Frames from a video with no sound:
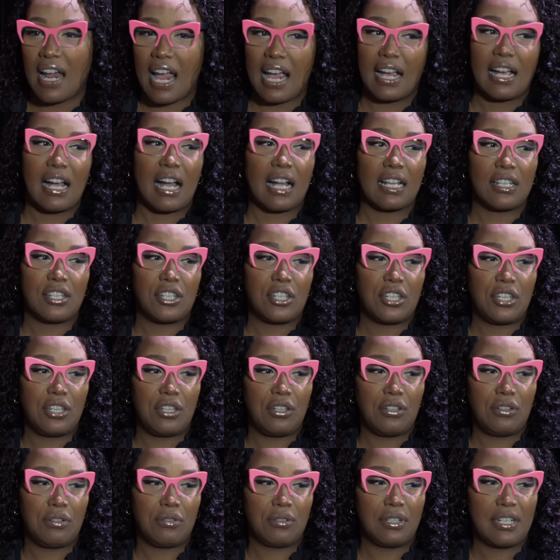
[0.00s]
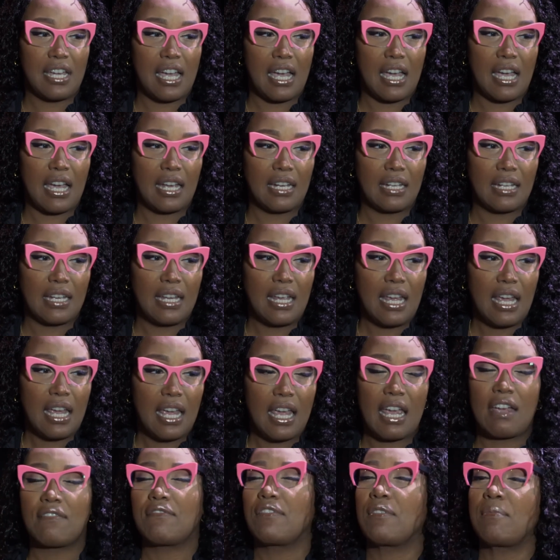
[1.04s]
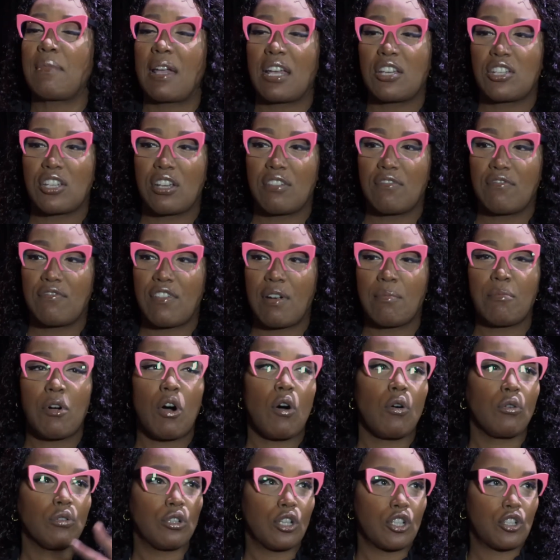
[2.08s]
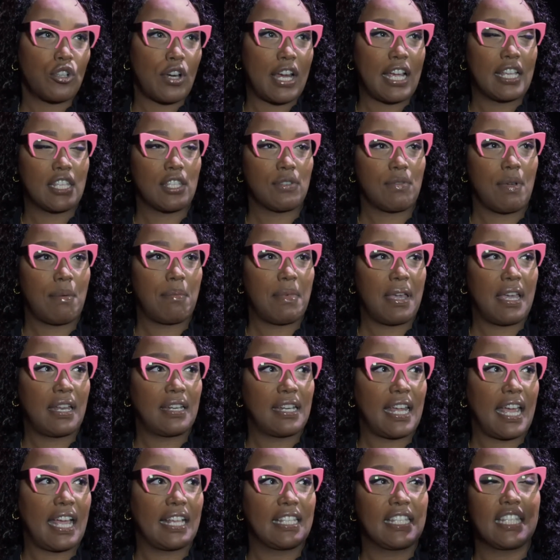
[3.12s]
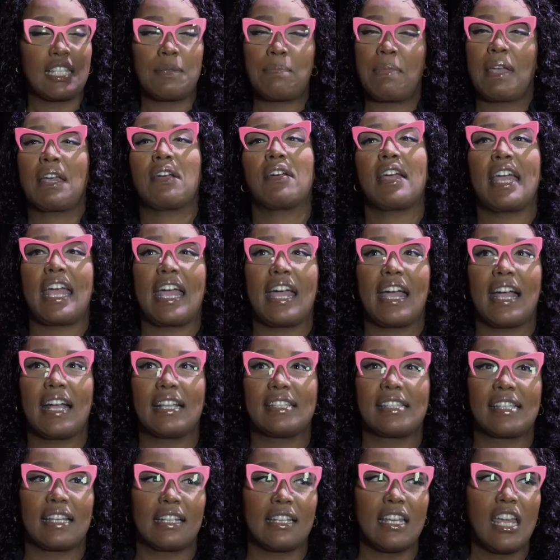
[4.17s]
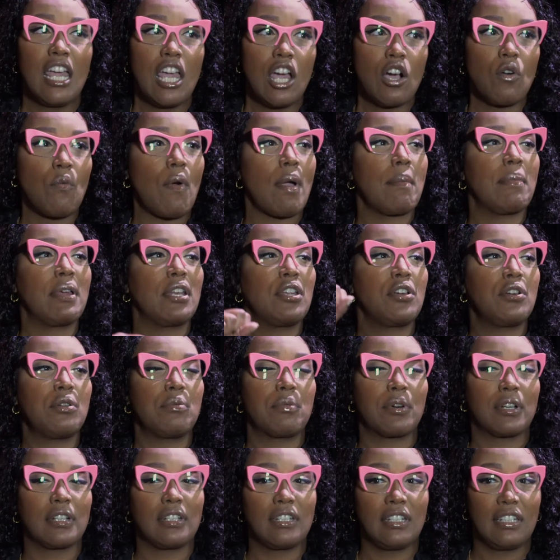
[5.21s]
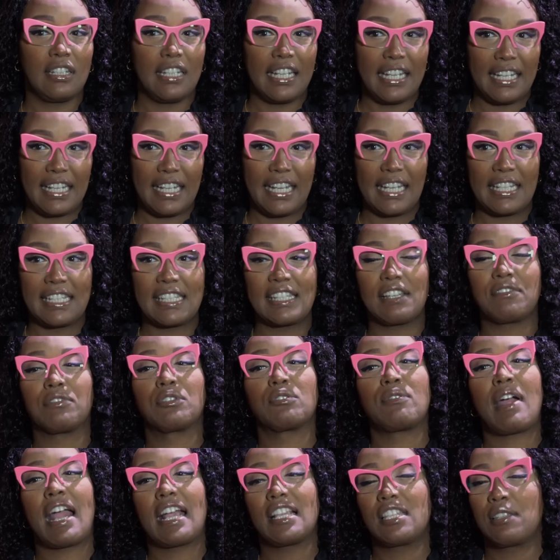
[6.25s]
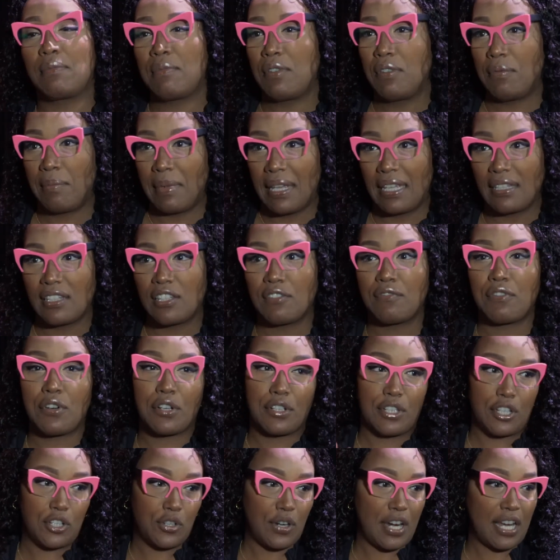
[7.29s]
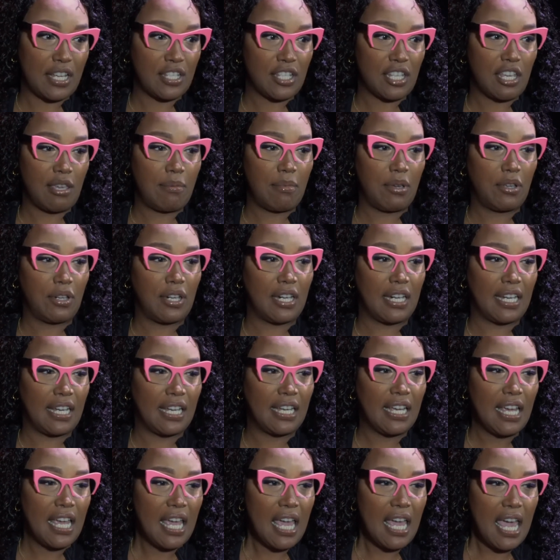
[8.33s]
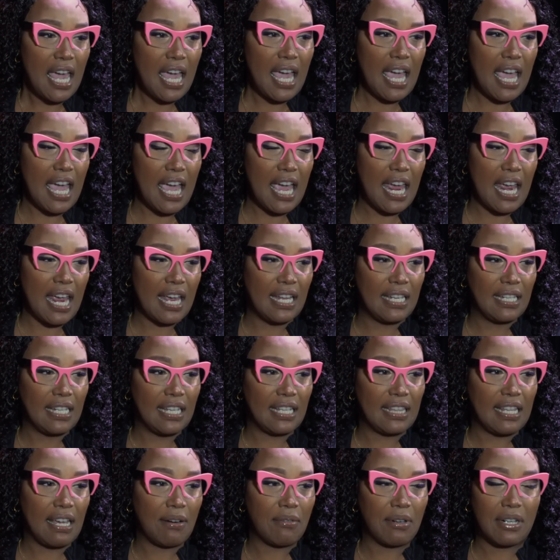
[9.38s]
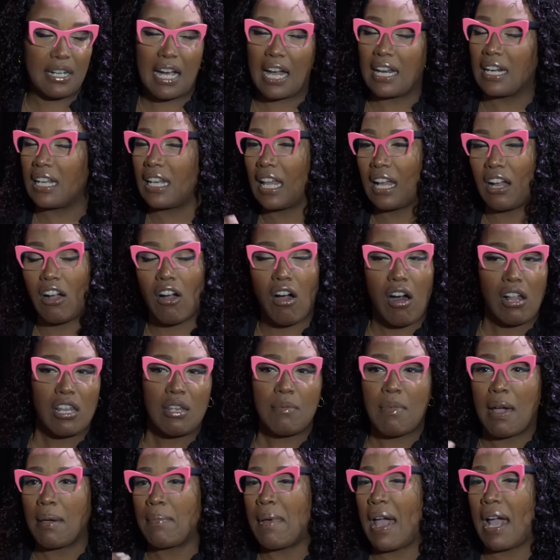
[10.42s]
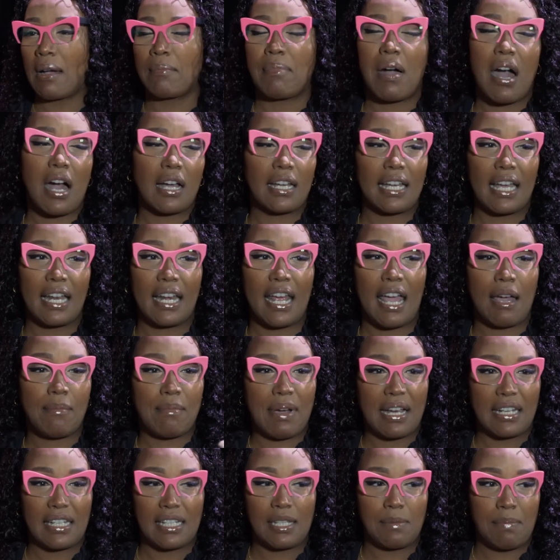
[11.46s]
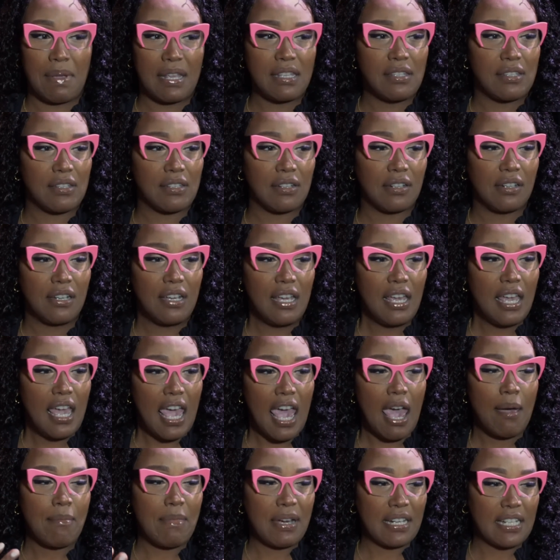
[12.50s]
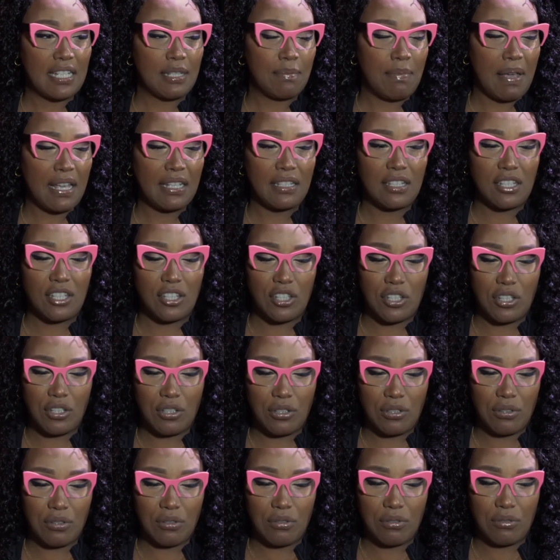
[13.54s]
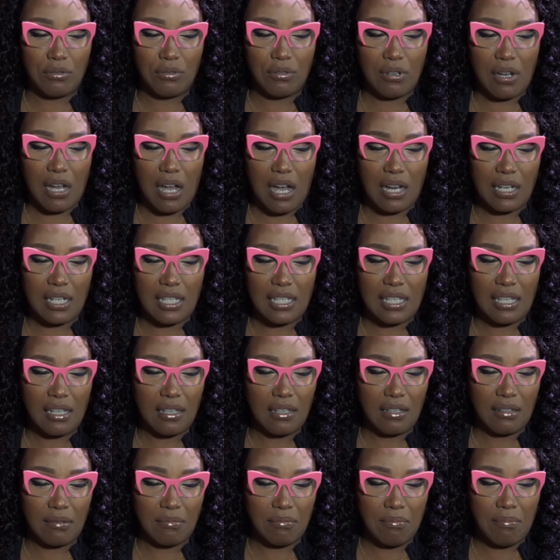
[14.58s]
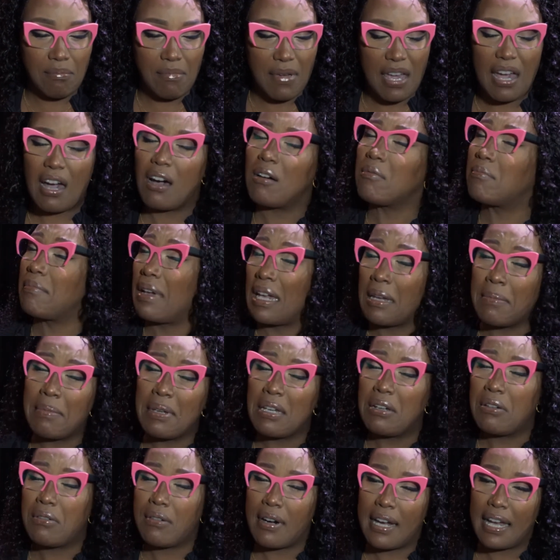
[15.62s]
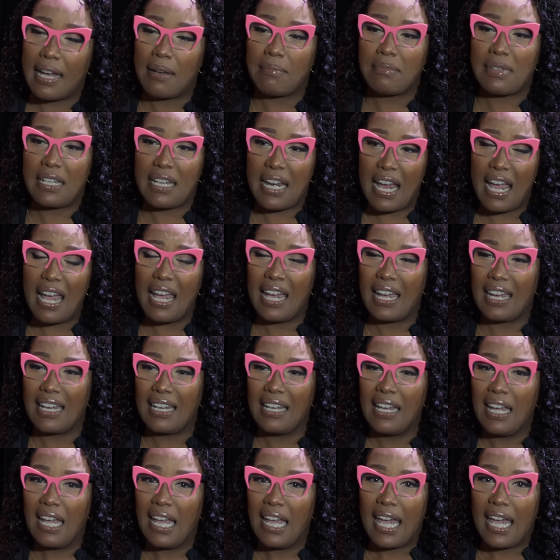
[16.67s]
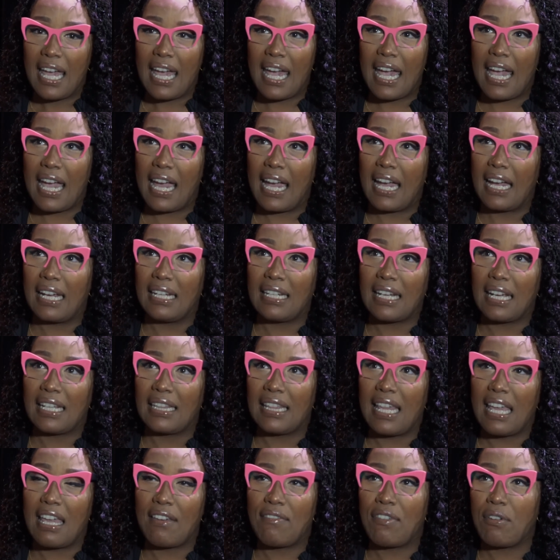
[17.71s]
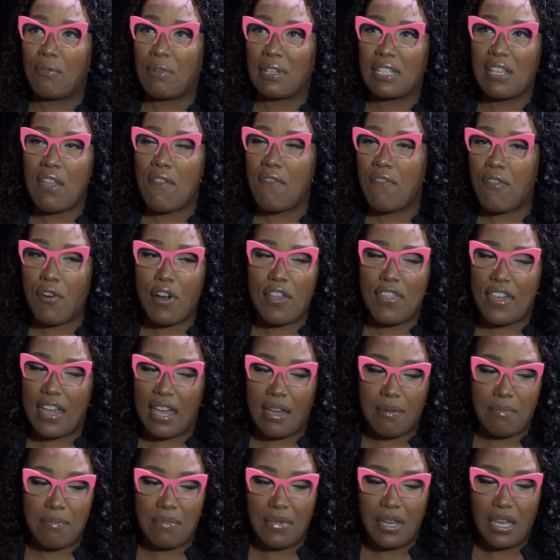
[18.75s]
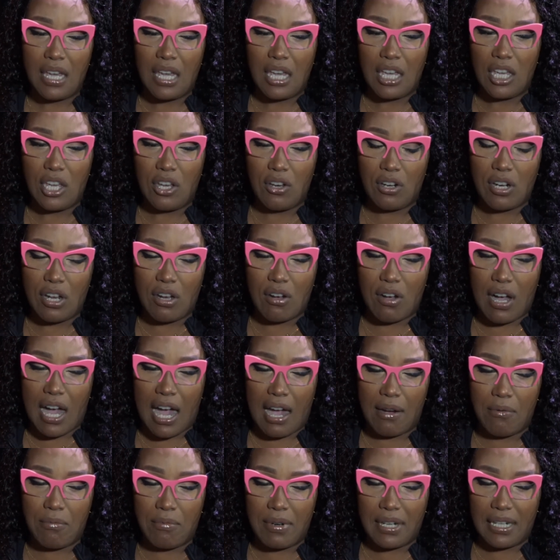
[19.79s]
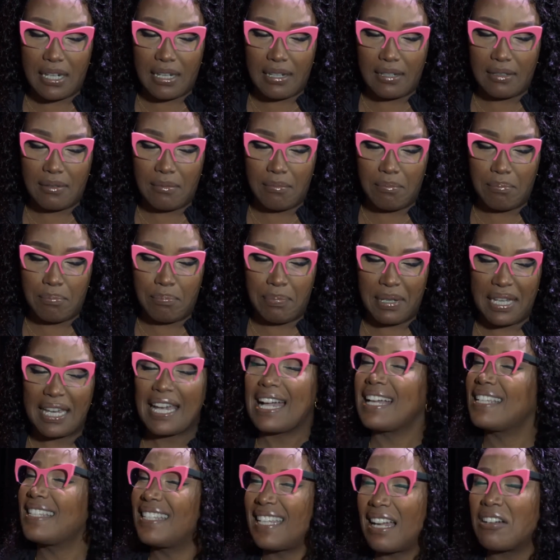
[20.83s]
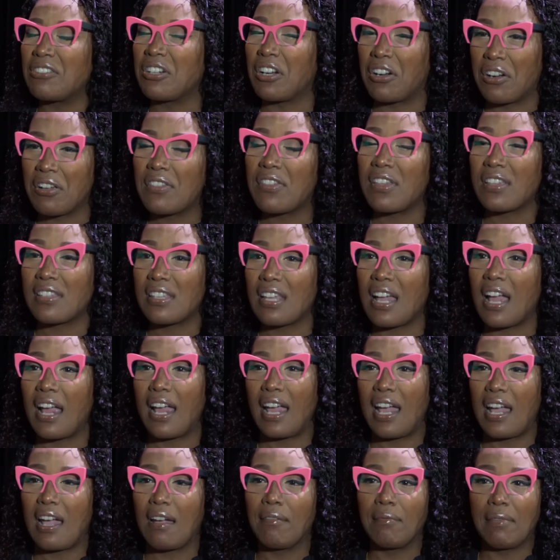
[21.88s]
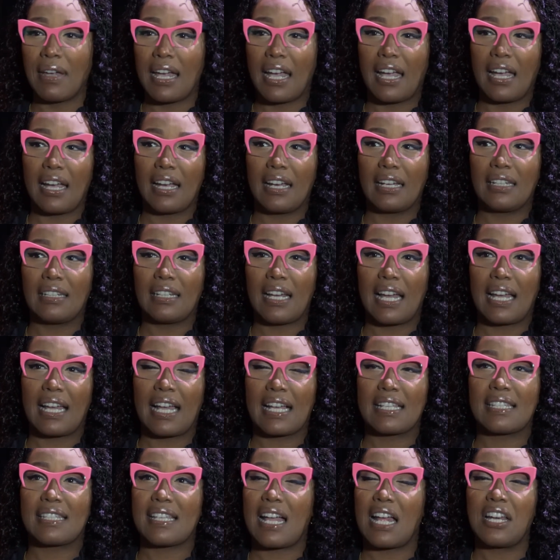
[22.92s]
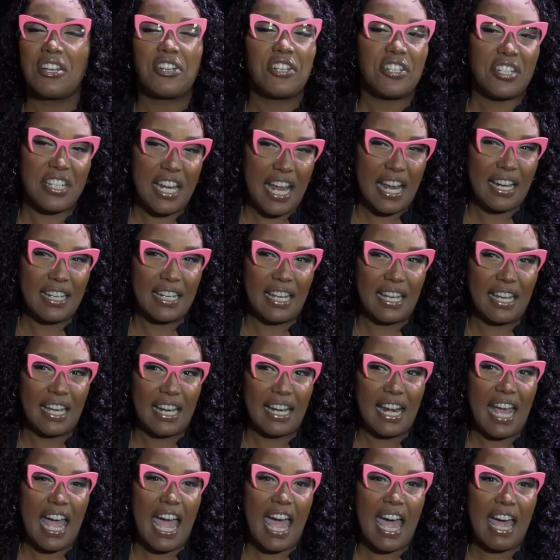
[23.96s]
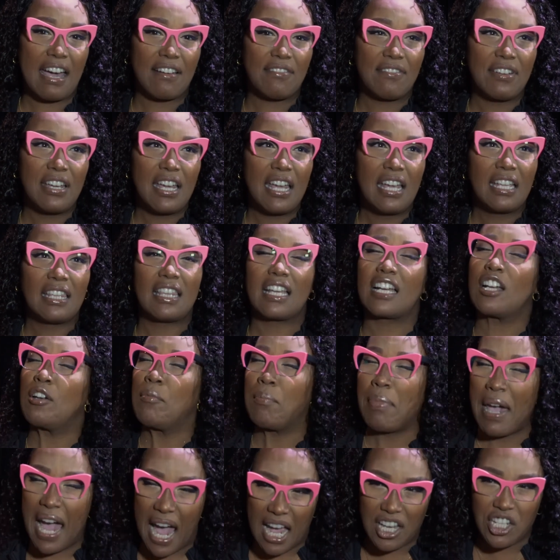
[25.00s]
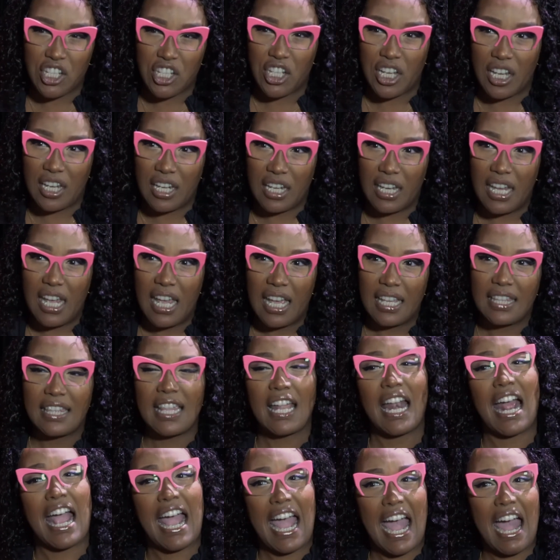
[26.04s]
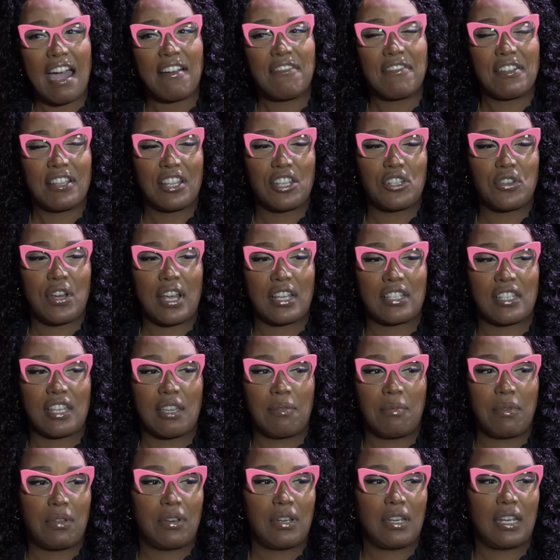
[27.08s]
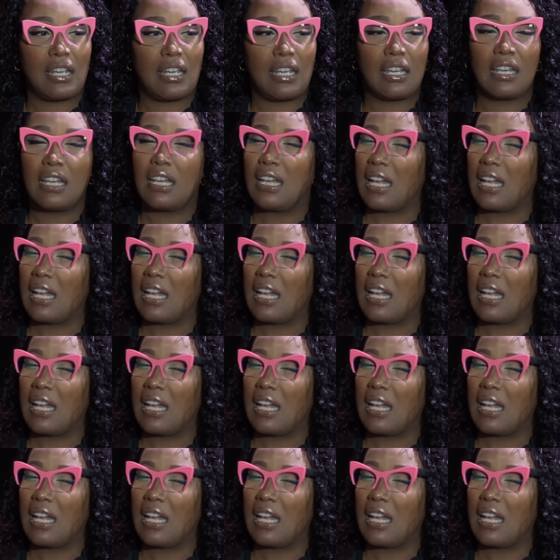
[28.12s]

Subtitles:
I got to get information from older trans women and spearheads and women who were leading civil rights movements for the trans community. And they were kind of like all in my back pocket at my dispense to honestly help make me who I am today. And I think if it wasn't for them, you know, I wouldn't be as down to earth as I am. And I guess understanding and have the compassion that I have for the trans community.